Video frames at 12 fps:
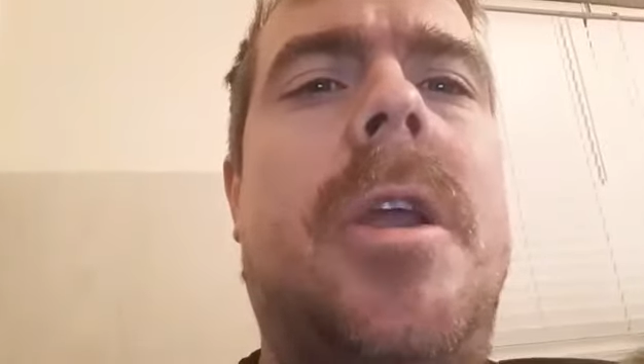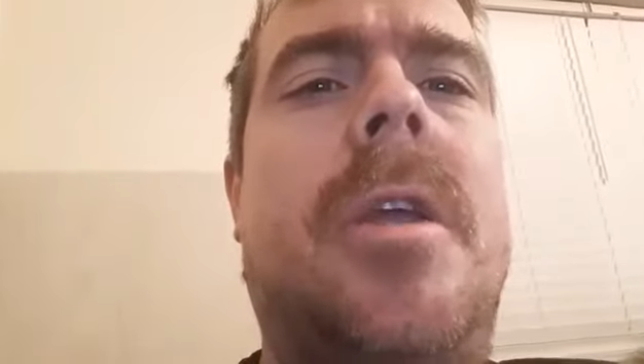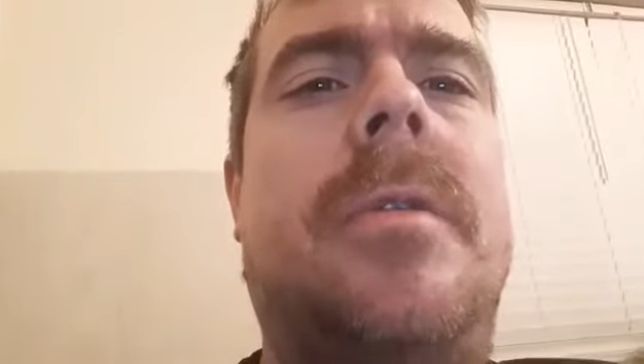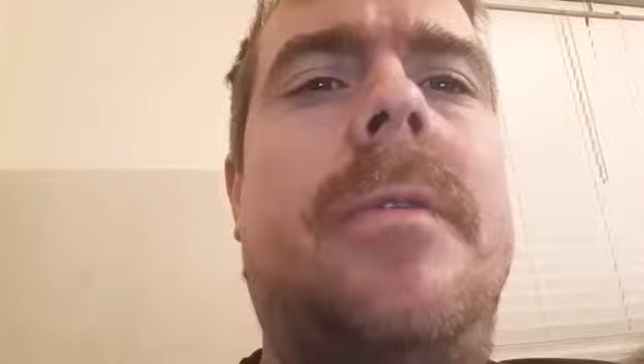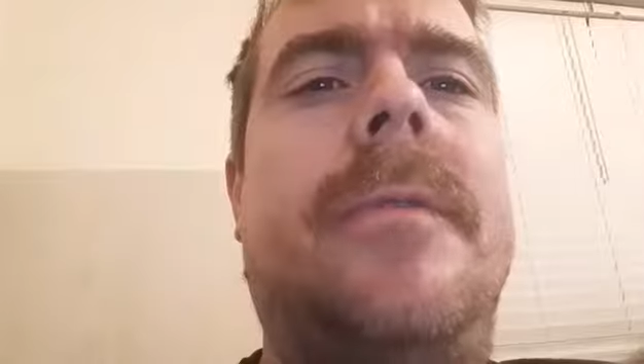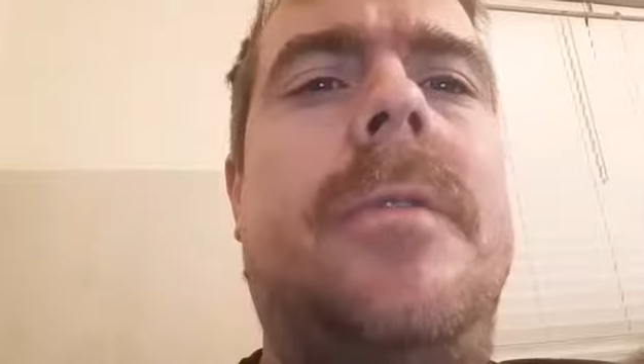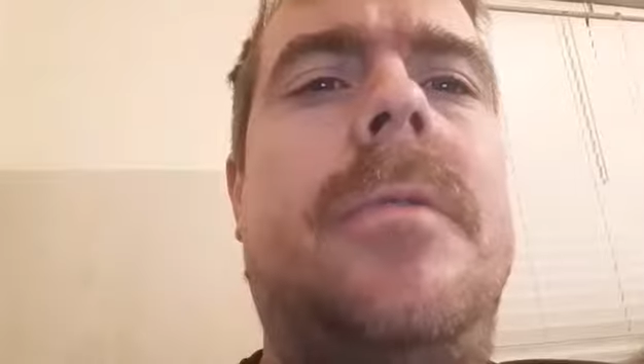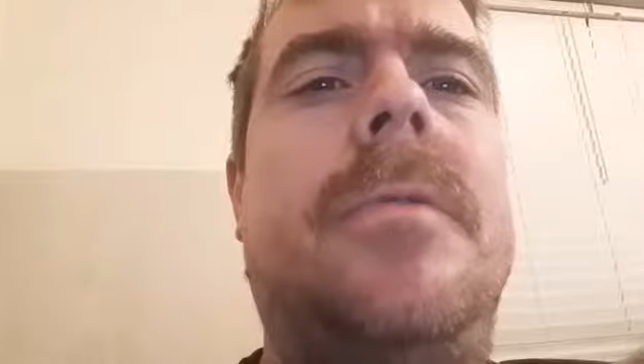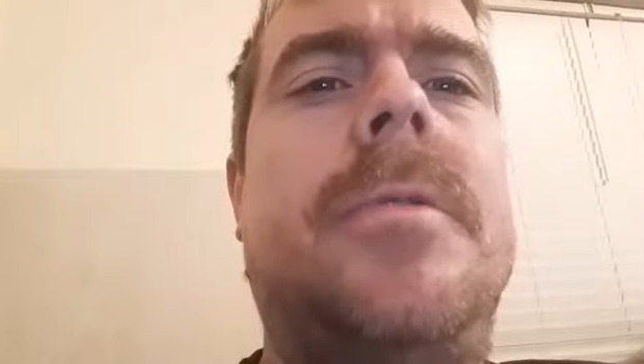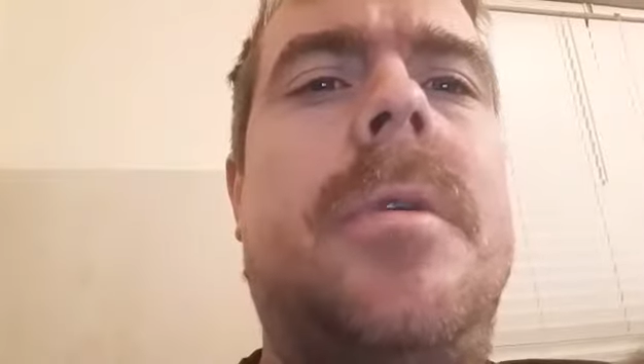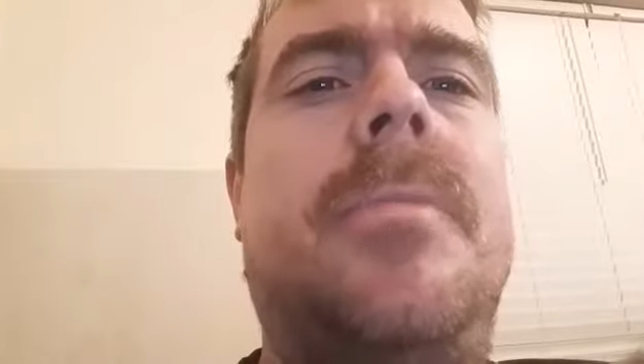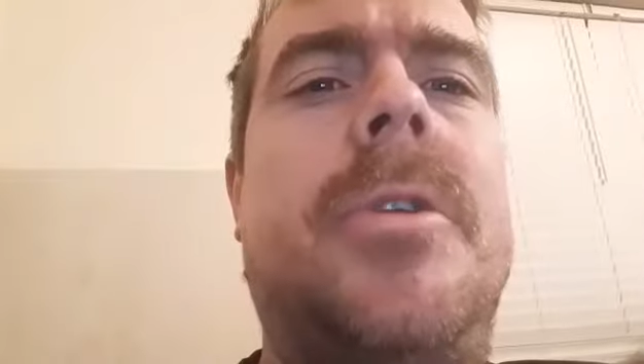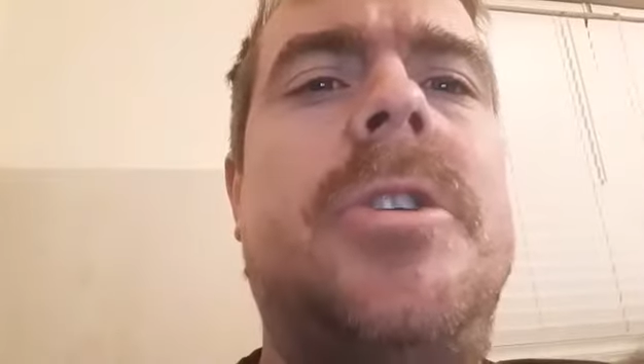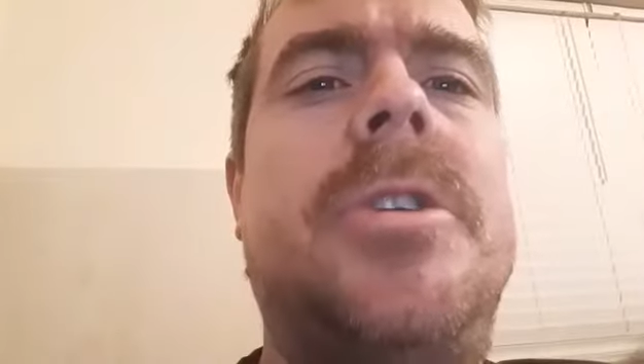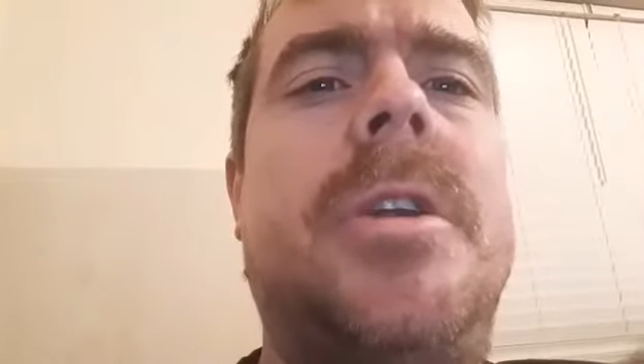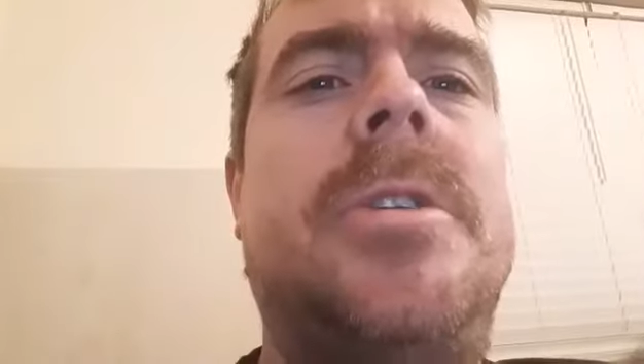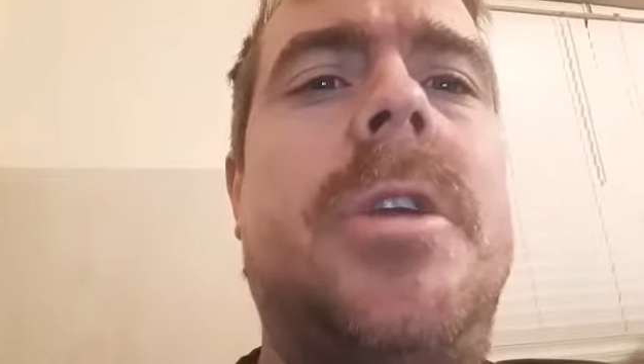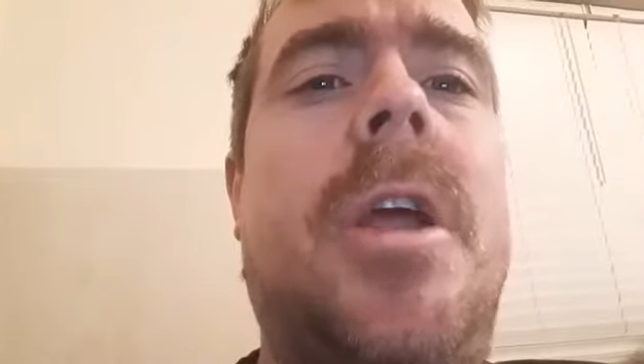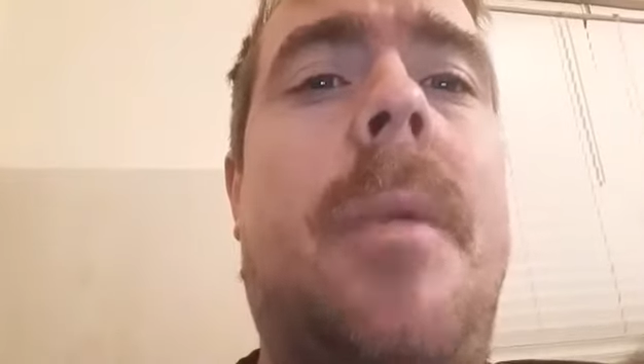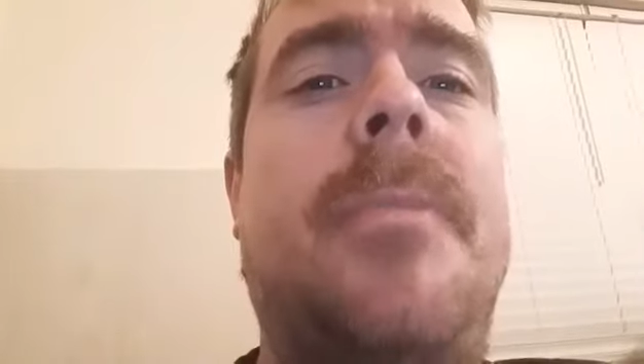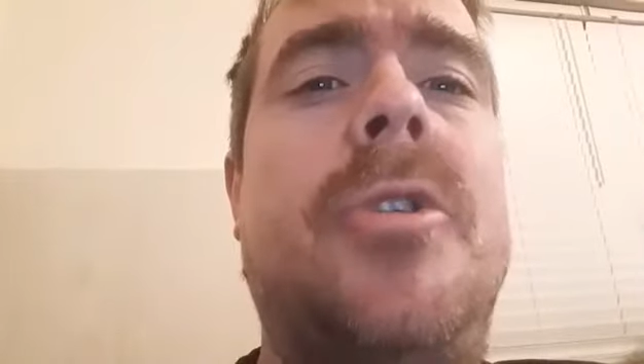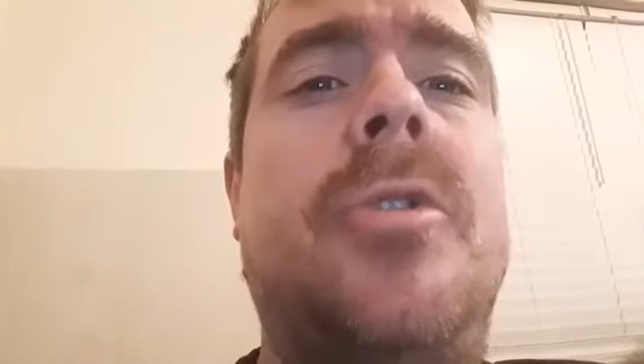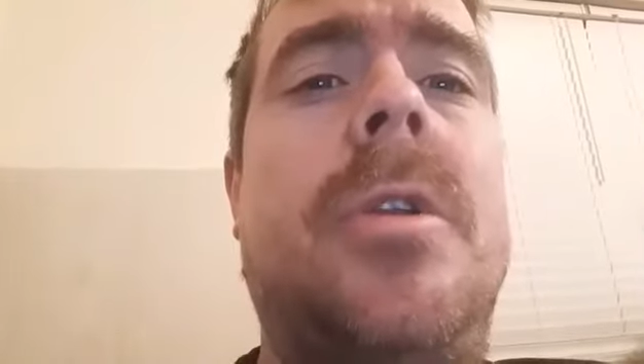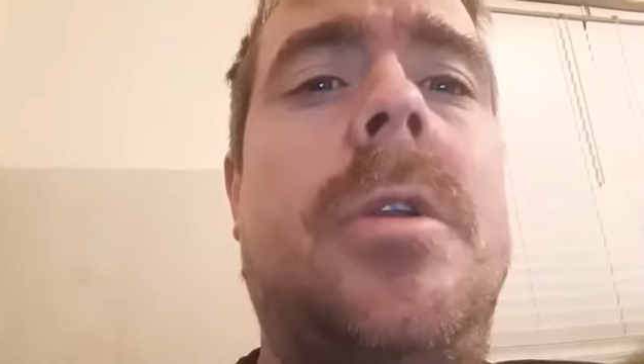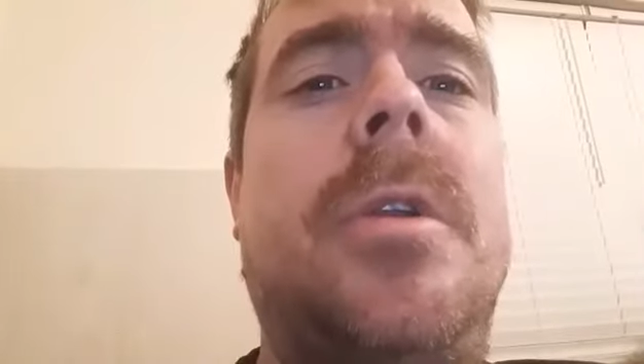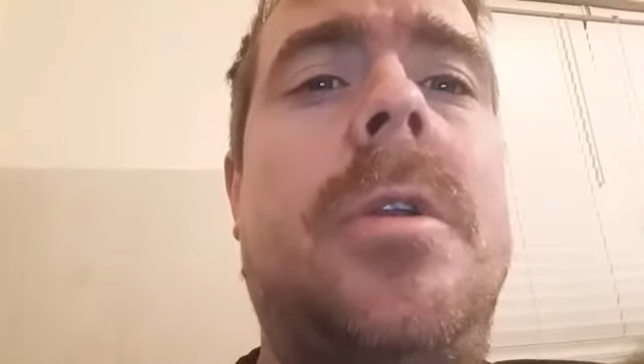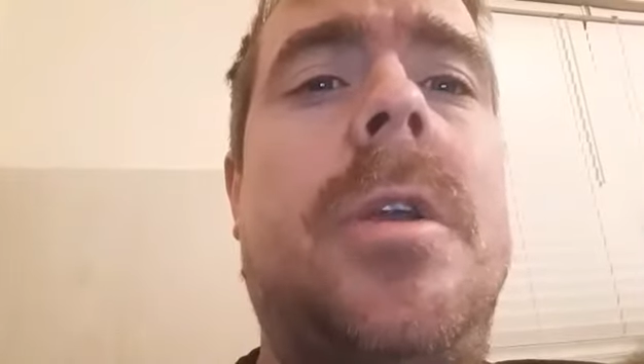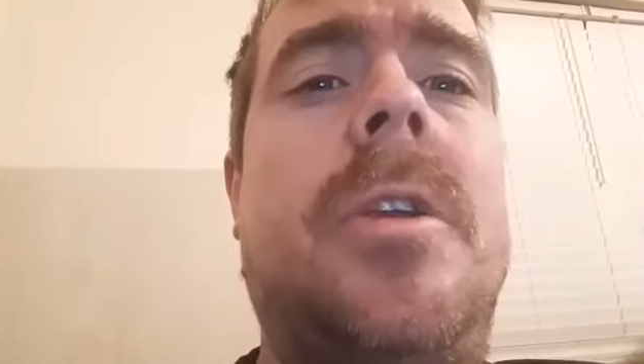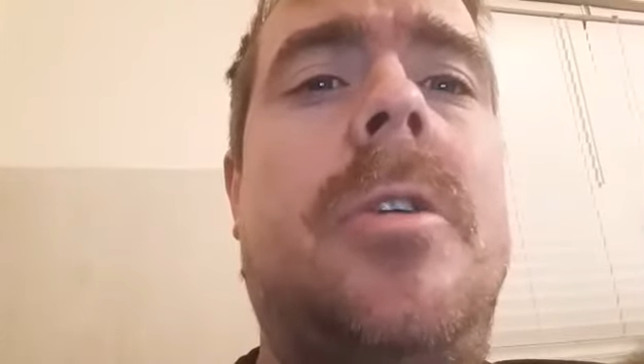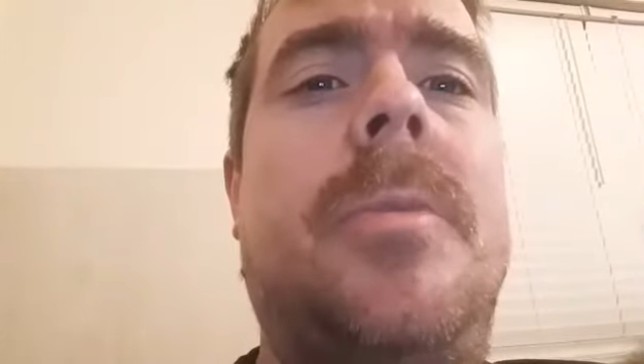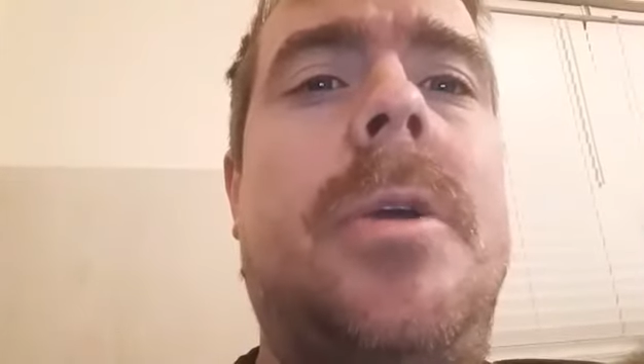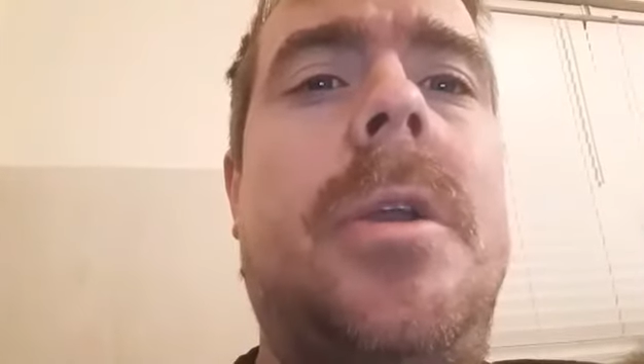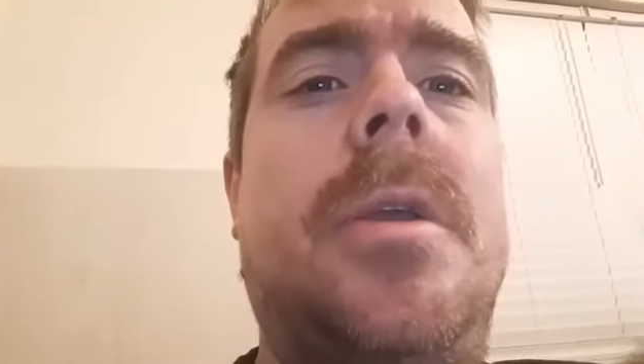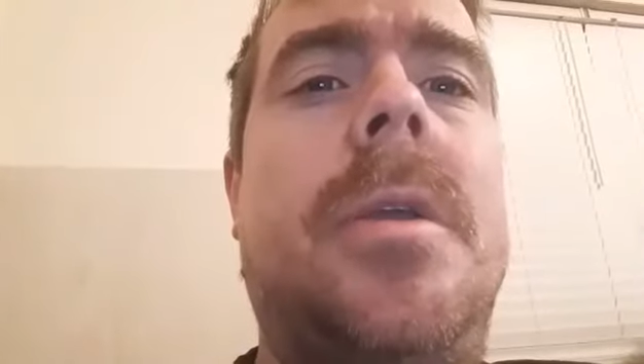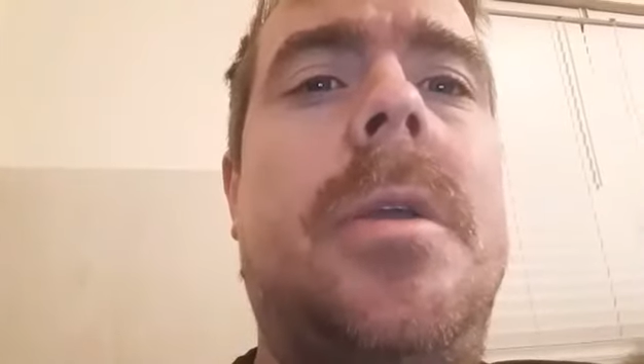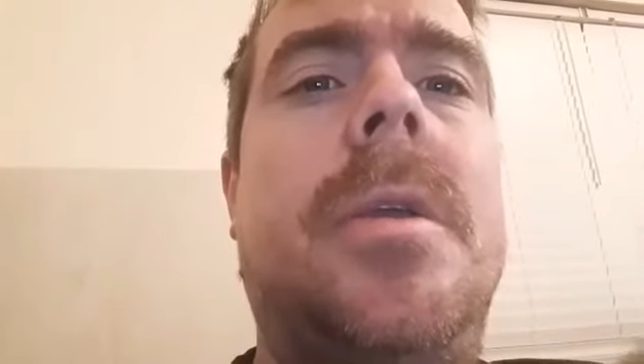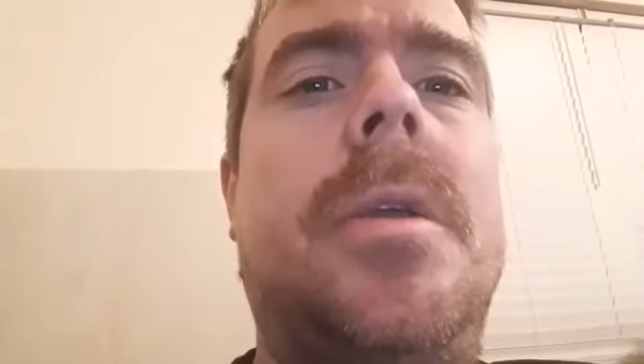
Daigler Reviews. Appreciate your opportunity to everybody.